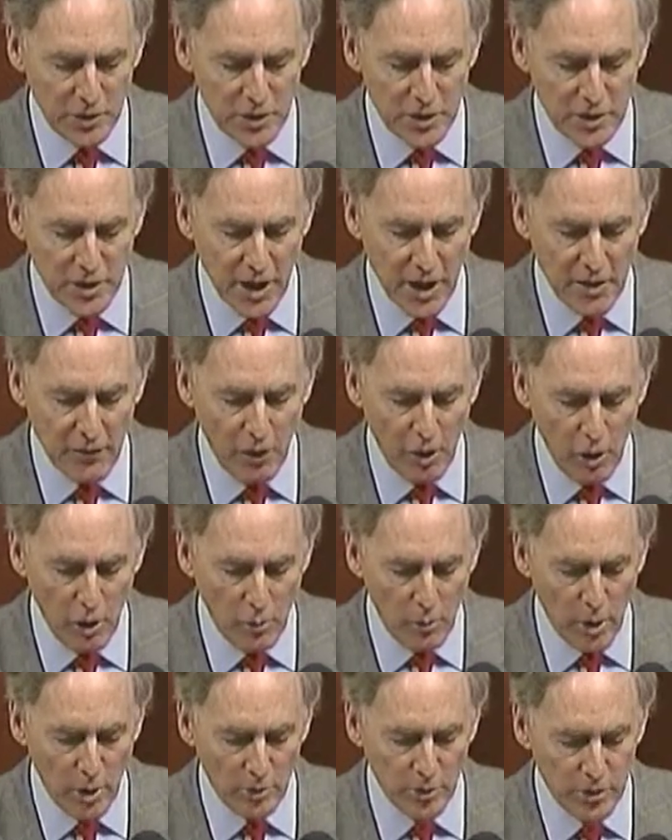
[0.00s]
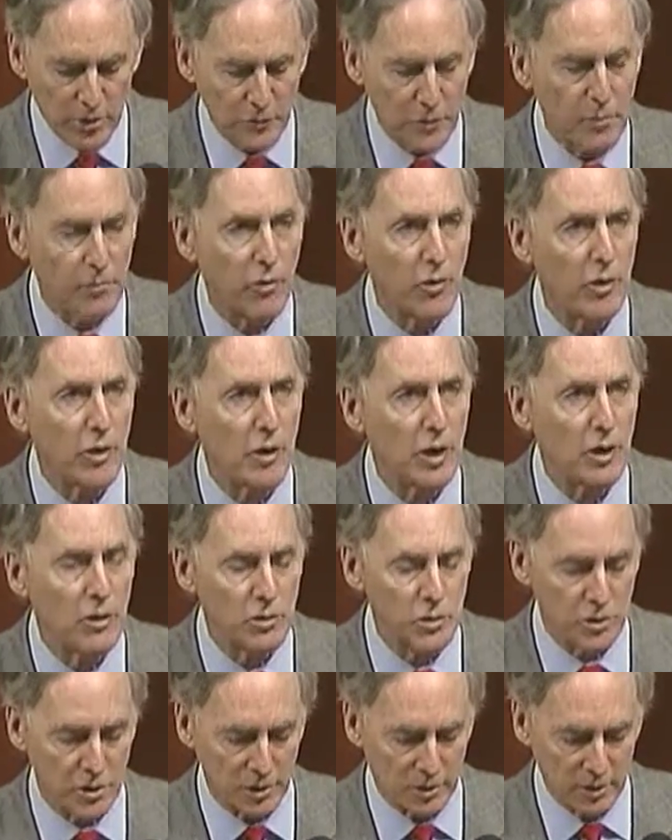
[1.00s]
to save homeowners from
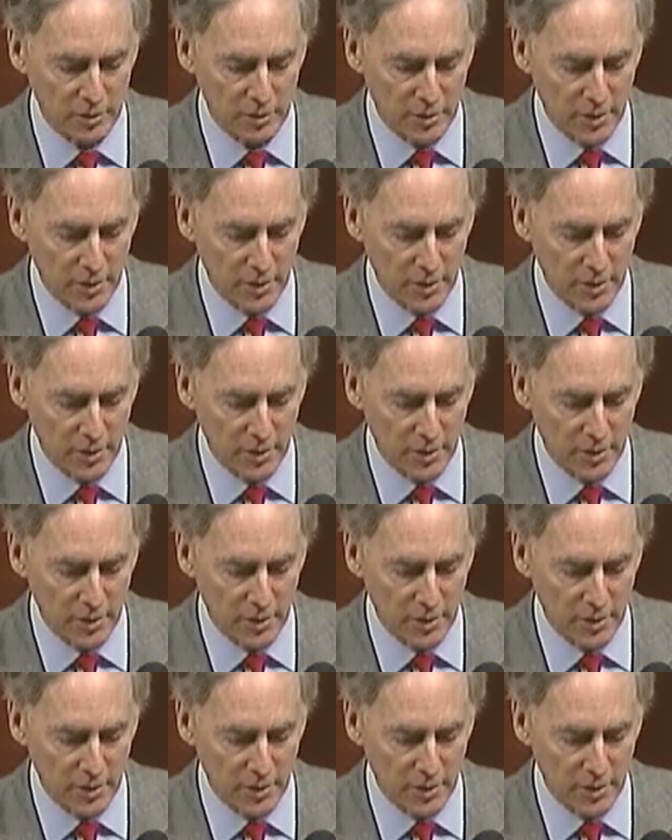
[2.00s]
foreclosure.